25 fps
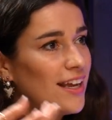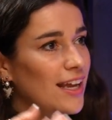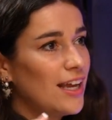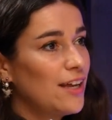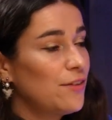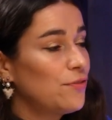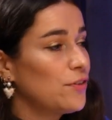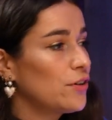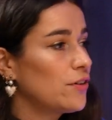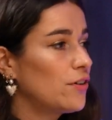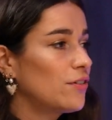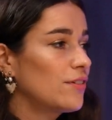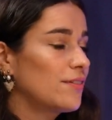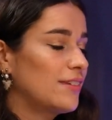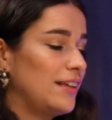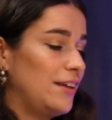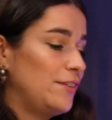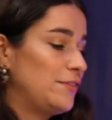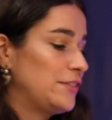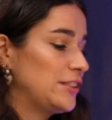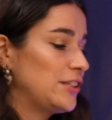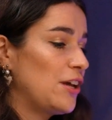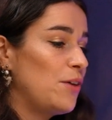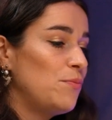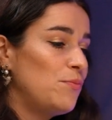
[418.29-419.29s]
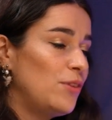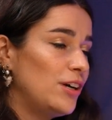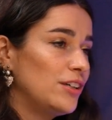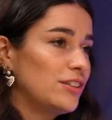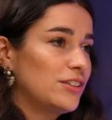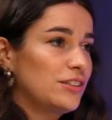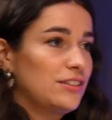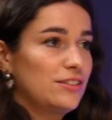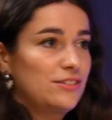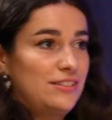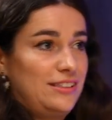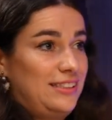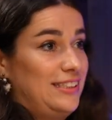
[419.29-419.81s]
if someone
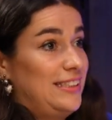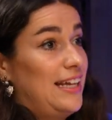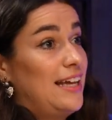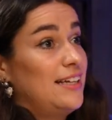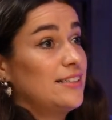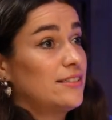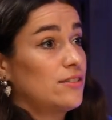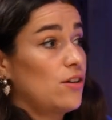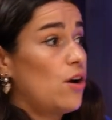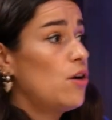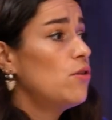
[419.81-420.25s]
says,